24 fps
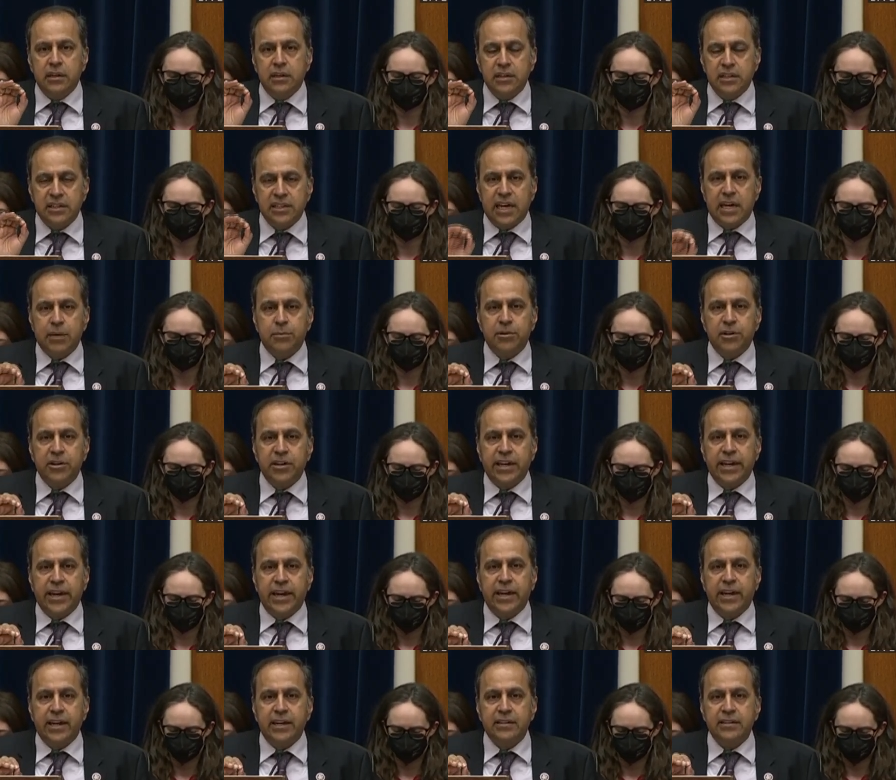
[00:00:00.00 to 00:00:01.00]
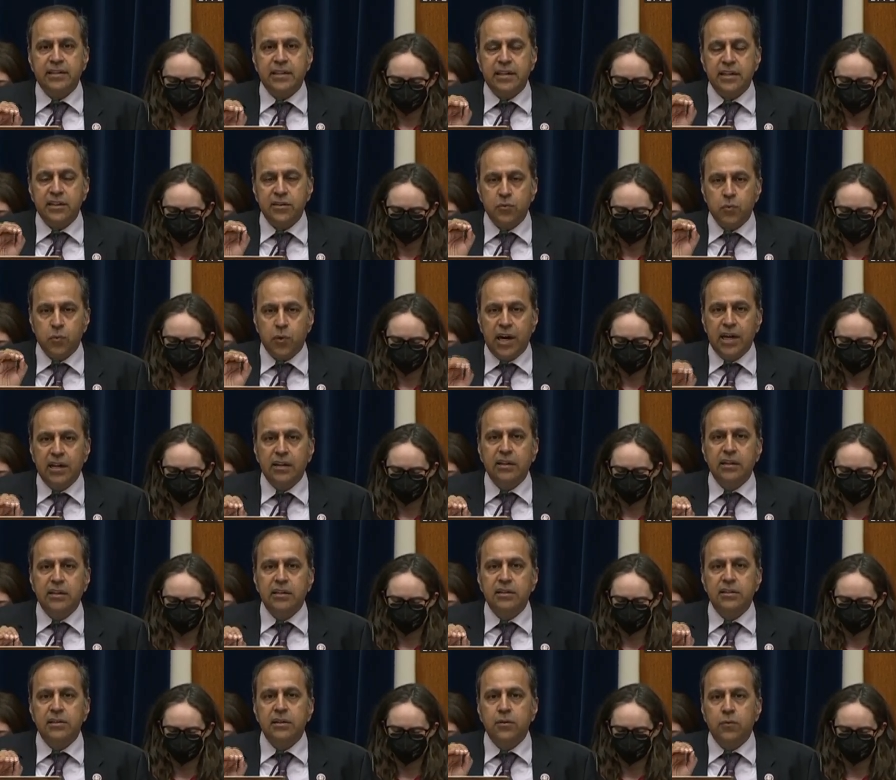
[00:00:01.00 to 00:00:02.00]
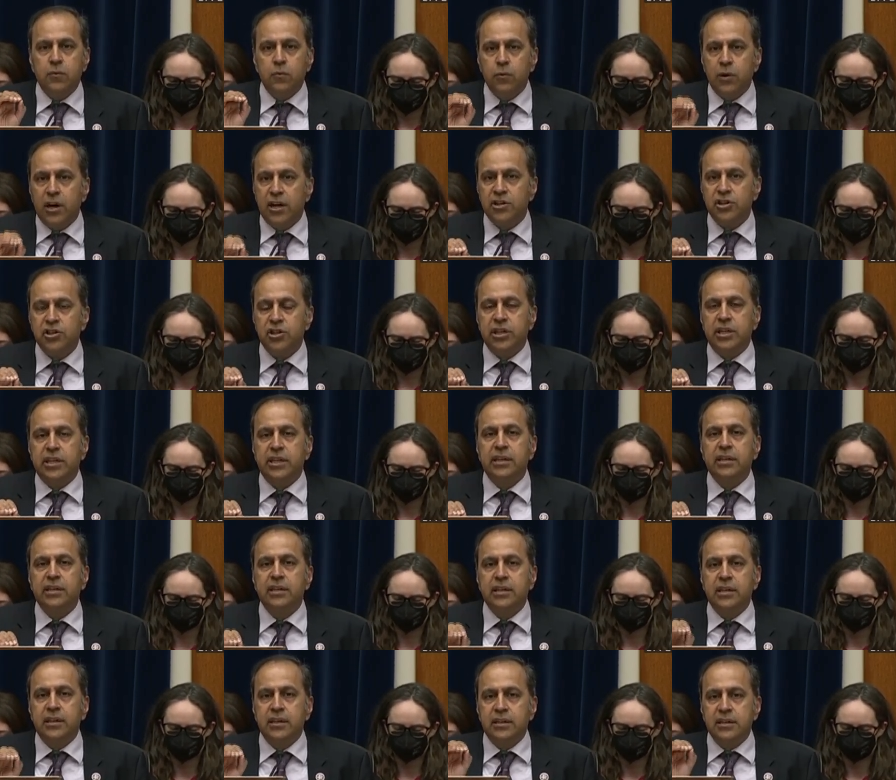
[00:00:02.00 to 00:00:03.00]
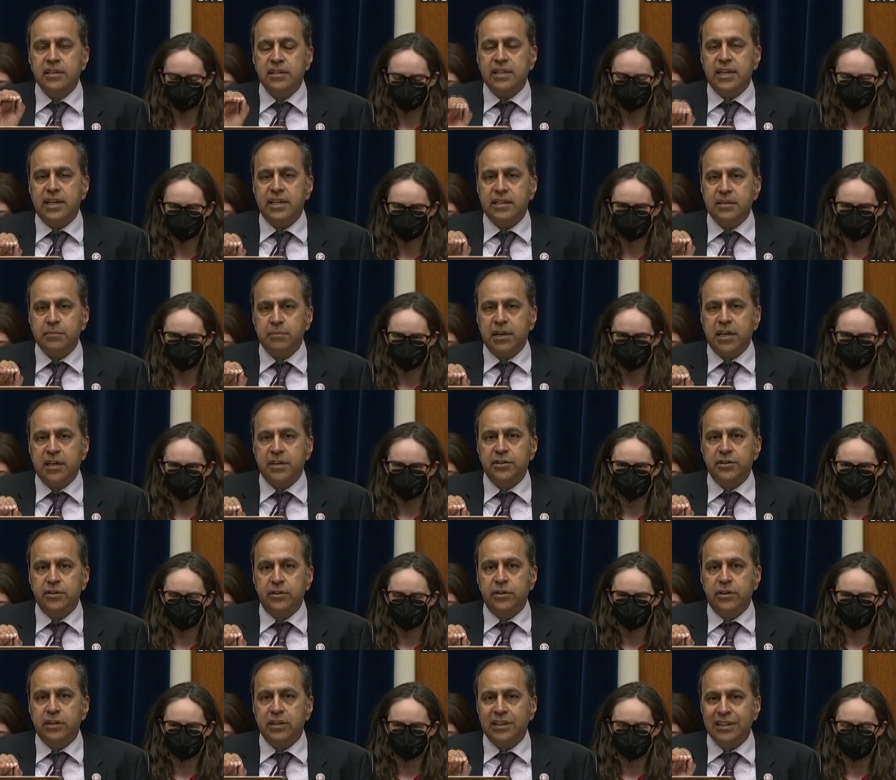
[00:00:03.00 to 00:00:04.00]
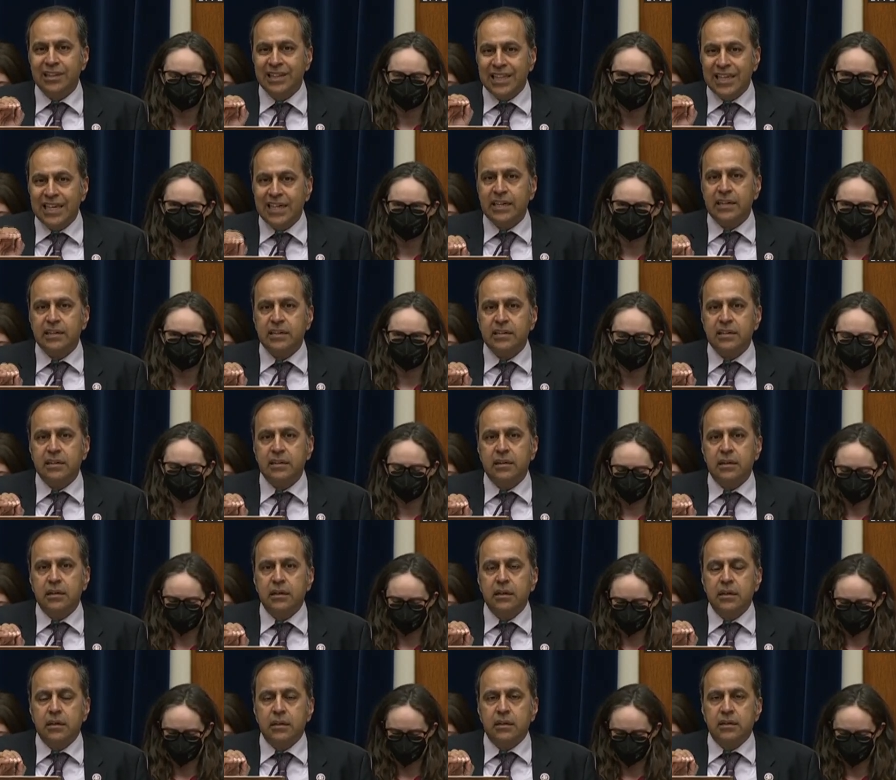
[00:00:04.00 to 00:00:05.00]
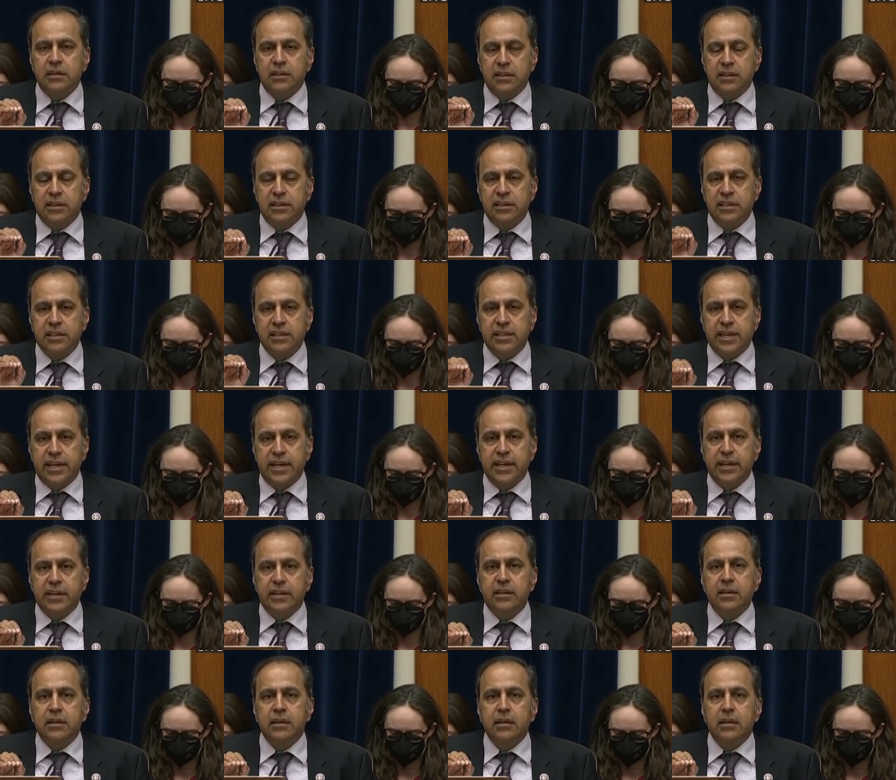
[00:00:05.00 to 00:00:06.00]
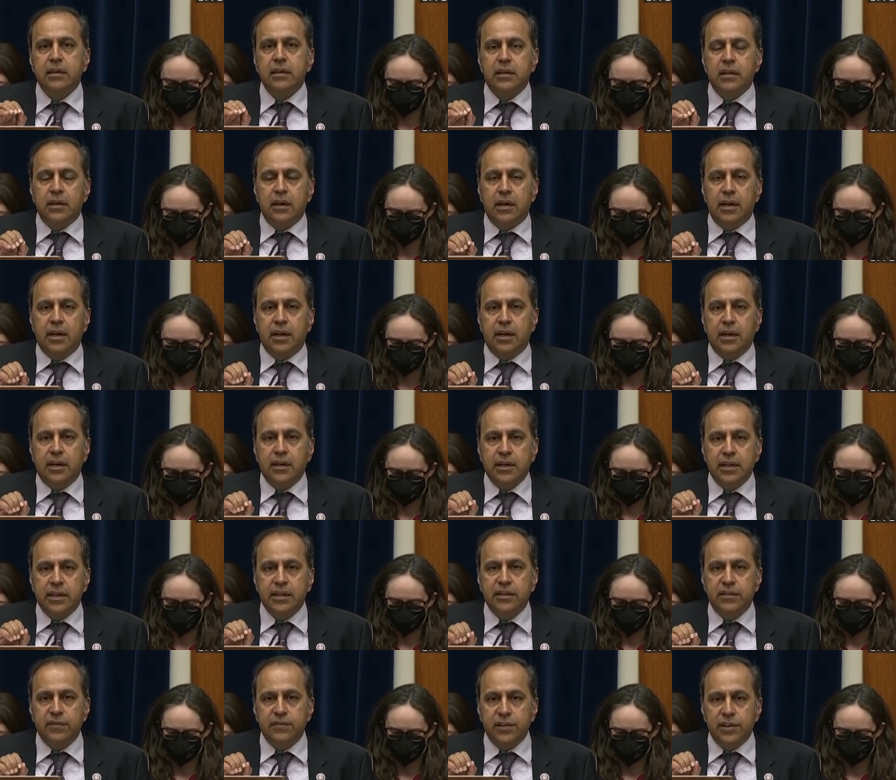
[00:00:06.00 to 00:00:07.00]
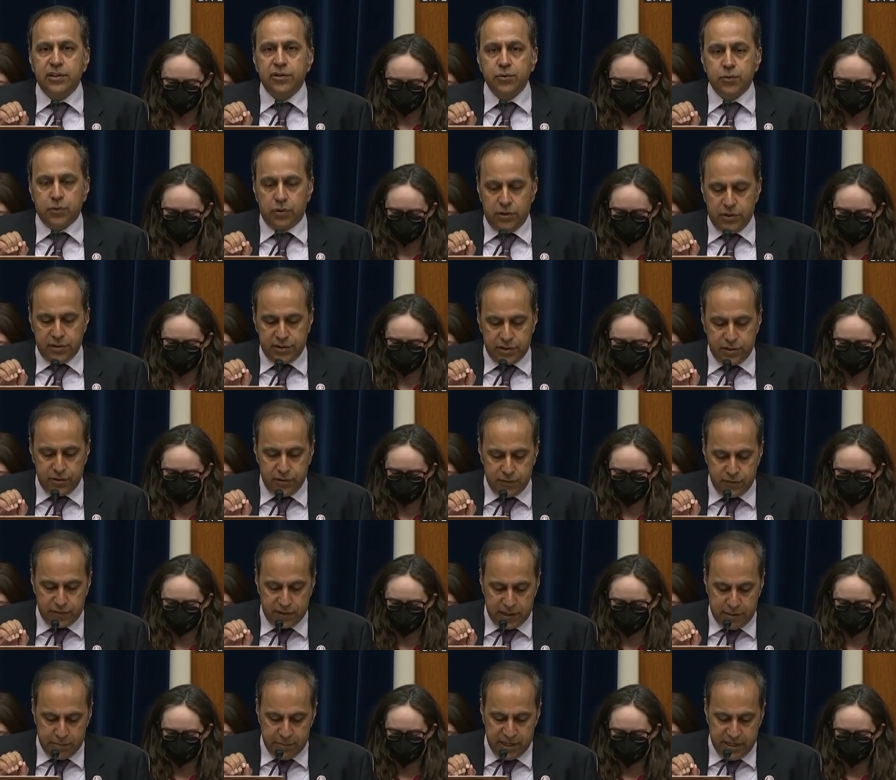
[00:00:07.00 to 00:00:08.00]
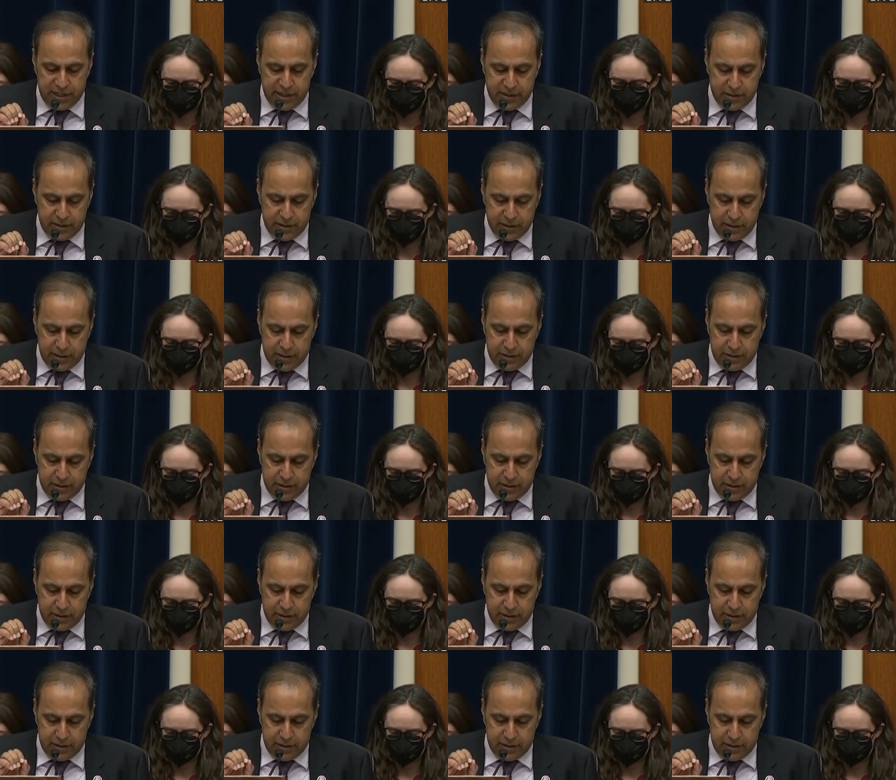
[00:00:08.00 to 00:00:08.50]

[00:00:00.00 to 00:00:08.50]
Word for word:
Speaker 1: cyber gangs as well as Russian state-sponsored and linked to the state uh, individuals who've committed